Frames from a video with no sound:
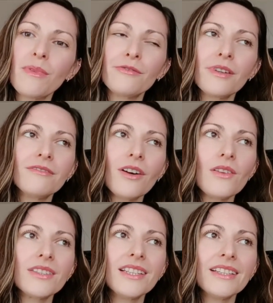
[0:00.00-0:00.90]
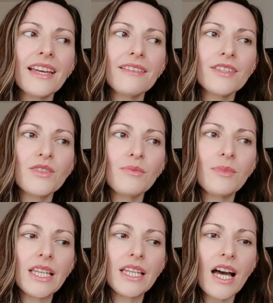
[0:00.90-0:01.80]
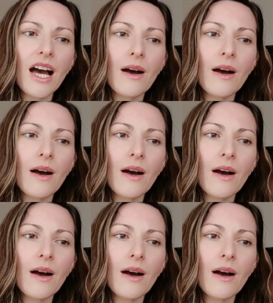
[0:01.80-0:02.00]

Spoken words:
my friend Valentine gave it to me,